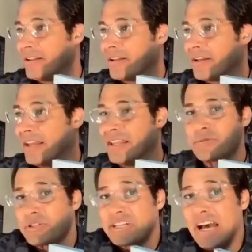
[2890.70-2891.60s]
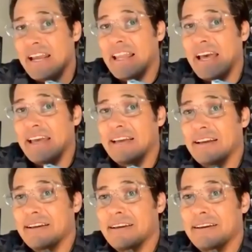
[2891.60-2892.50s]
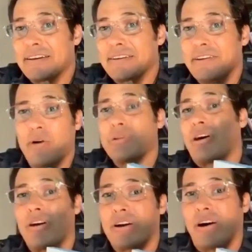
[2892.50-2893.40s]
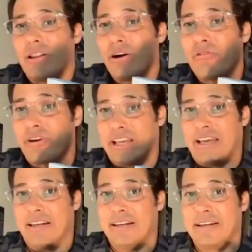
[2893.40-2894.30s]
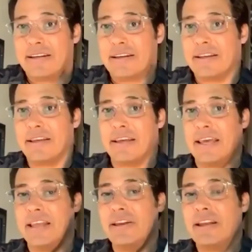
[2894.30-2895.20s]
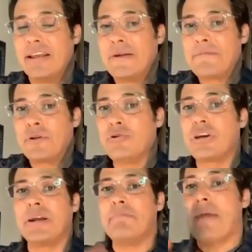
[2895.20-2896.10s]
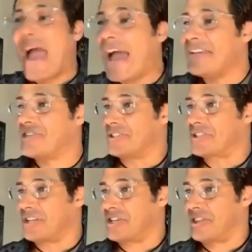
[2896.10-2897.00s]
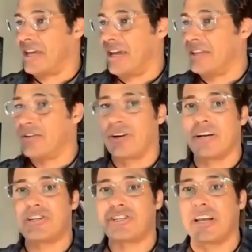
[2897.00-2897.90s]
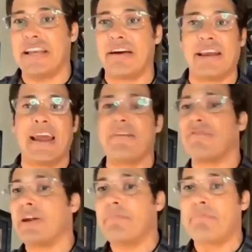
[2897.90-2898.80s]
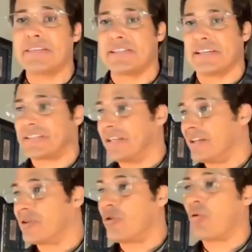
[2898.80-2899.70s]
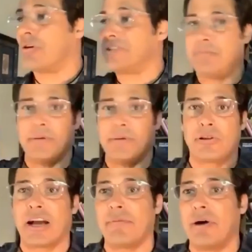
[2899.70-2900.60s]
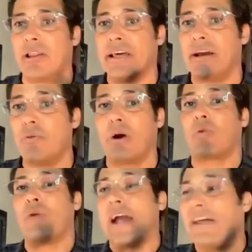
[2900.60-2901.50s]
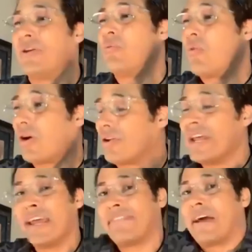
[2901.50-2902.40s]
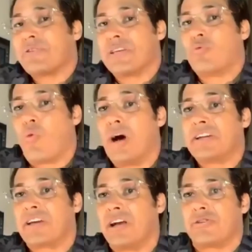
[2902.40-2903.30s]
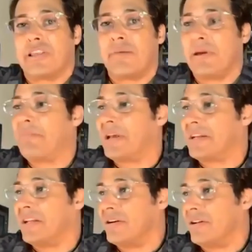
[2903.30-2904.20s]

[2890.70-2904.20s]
And this was kind of like Noah's Ark all over again. And who could imagine such a thing, that they're going to shut down every business and quarantine people, lock them all at home around the world? If that was in one country, that'd be a big deal,